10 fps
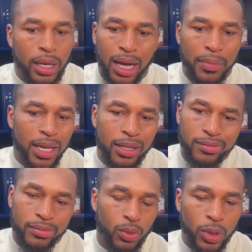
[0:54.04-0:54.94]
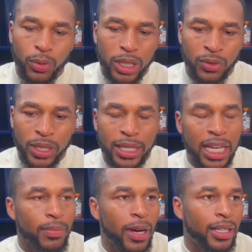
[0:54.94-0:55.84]
I mean, we wasn't really
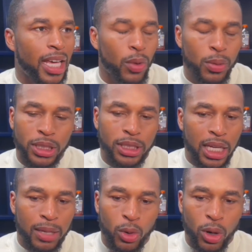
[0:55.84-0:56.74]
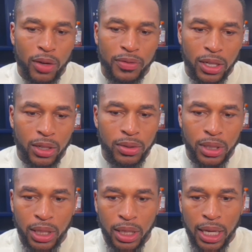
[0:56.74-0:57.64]
thinking about that. We were just thinking more of, you know,
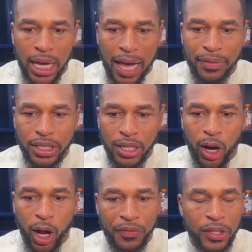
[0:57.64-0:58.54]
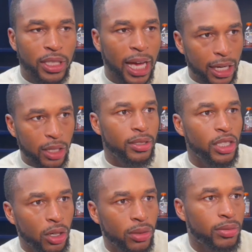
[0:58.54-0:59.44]
obviously our offense got a, you
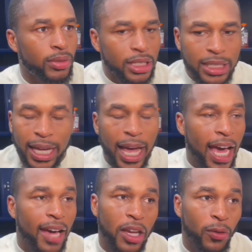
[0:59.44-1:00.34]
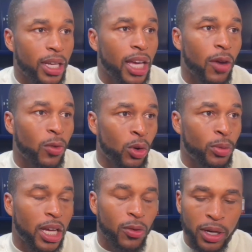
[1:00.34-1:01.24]
know, second half, they really got rolling
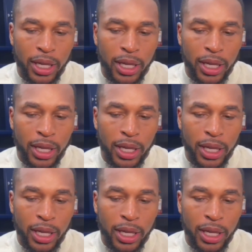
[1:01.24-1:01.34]
with that run